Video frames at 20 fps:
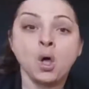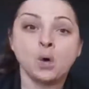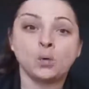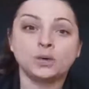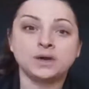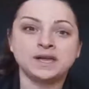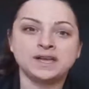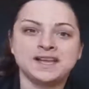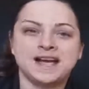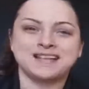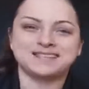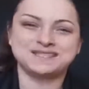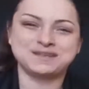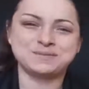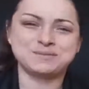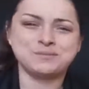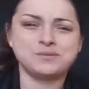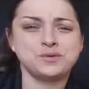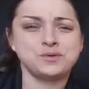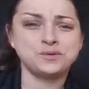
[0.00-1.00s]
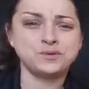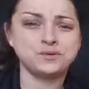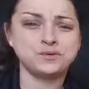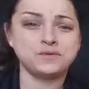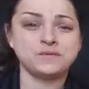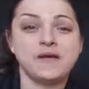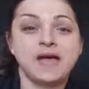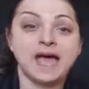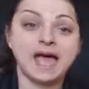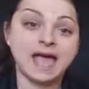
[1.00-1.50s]
We got to
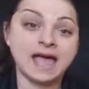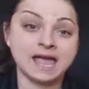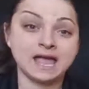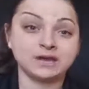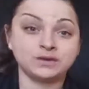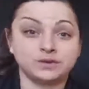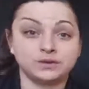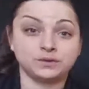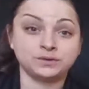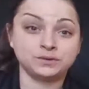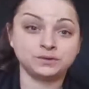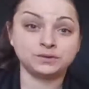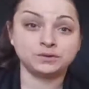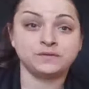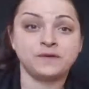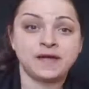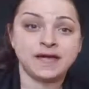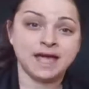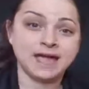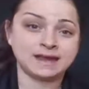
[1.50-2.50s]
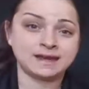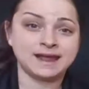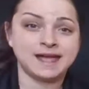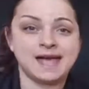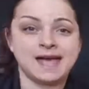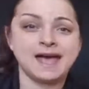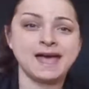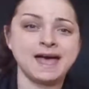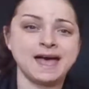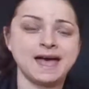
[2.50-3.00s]
move and groove and
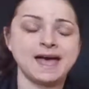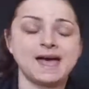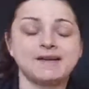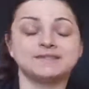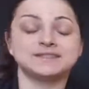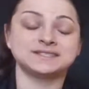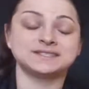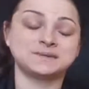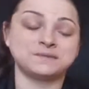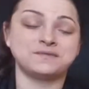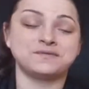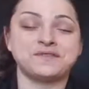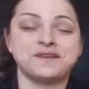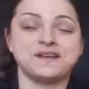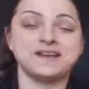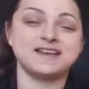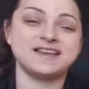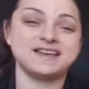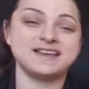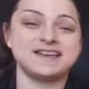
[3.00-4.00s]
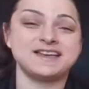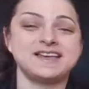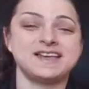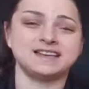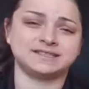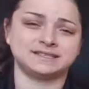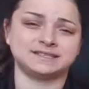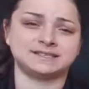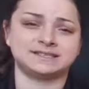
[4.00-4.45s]
have some fun